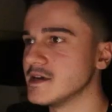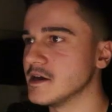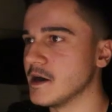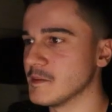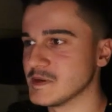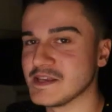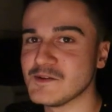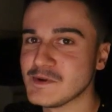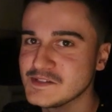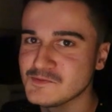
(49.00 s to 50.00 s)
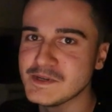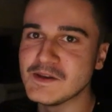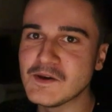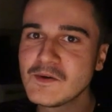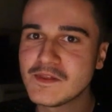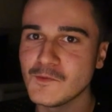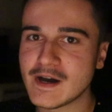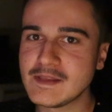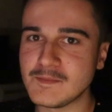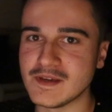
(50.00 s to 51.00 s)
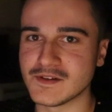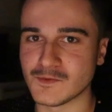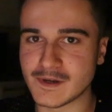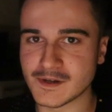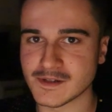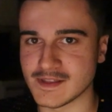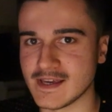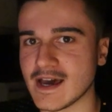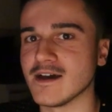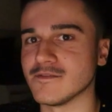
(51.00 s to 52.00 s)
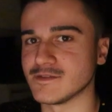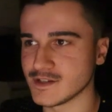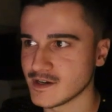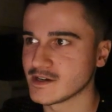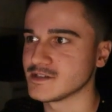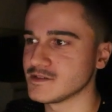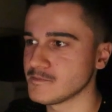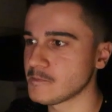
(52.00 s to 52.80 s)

But anyways, we know the Whitebeard we currently have sucks.